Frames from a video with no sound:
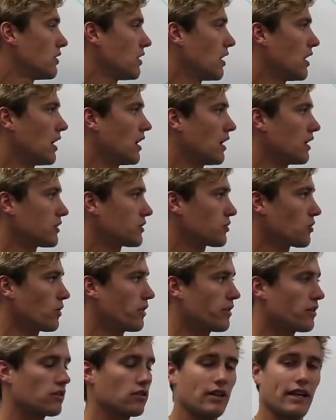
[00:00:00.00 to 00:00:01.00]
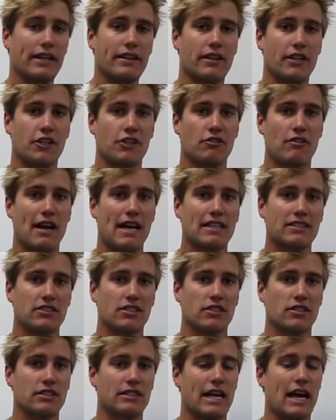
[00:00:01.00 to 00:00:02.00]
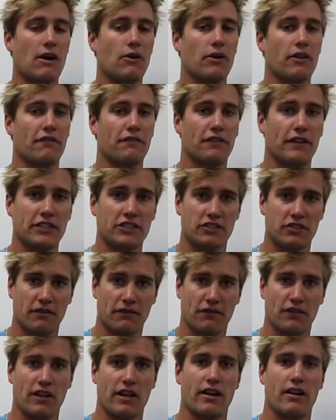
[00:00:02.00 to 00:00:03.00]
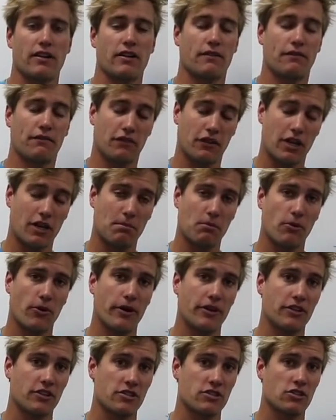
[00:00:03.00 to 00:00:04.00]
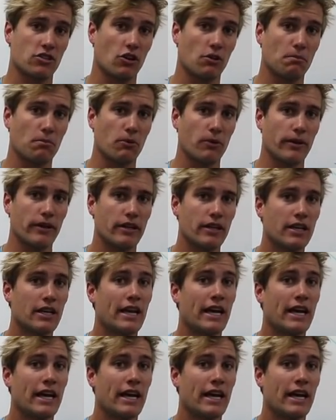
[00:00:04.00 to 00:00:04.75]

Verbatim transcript: uh, shorten or lengthen your risers, how it affects your flare, flare point, your stall point.